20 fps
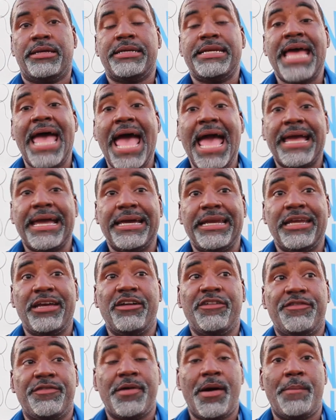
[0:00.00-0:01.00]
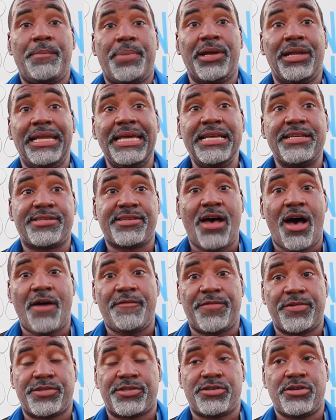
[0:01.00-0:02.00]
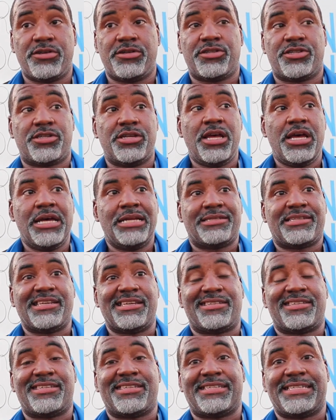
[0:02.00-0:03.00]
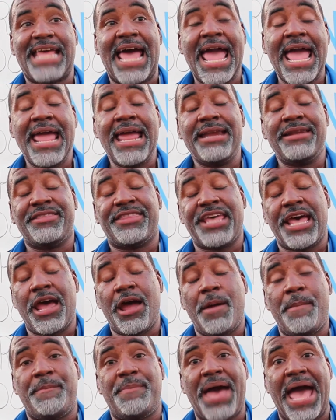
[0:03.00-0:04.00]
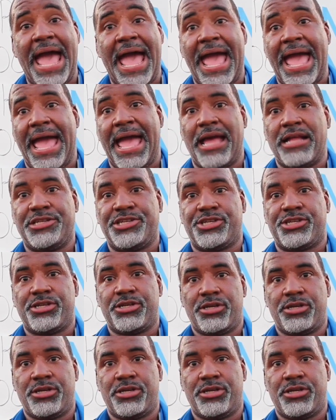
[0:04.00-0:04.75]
negative police officers to stain their badge